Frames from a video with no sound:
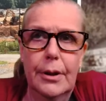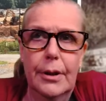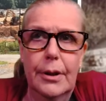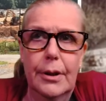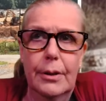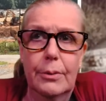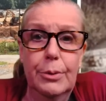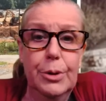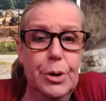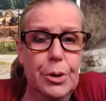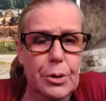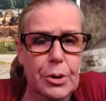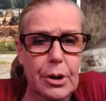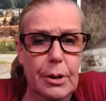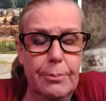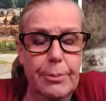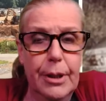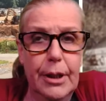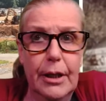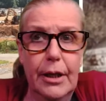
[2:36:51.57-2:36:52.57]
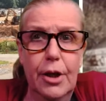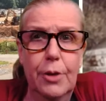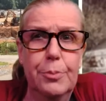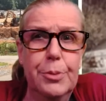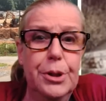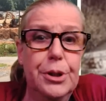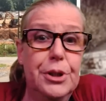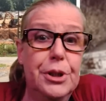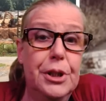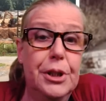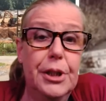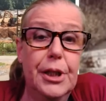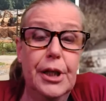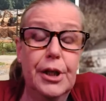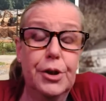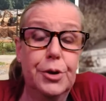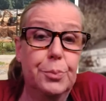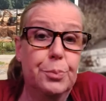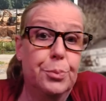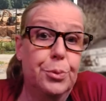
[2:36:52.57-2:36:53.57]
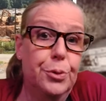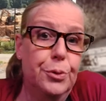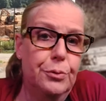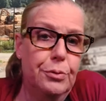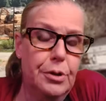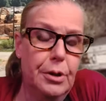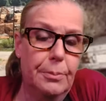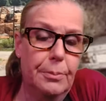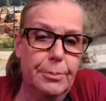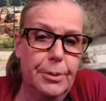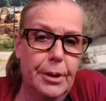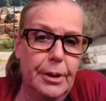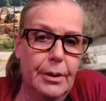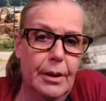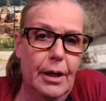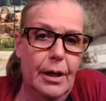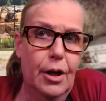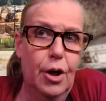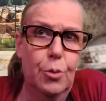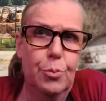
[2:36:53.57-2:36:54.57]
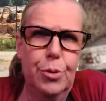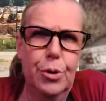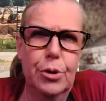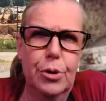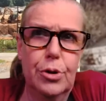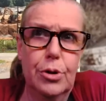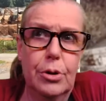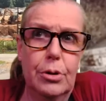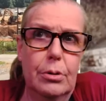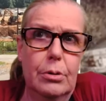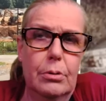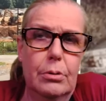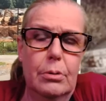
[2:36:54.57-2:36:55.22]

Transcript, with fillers: would do something. I hope the DNA could prove something. I hope there's a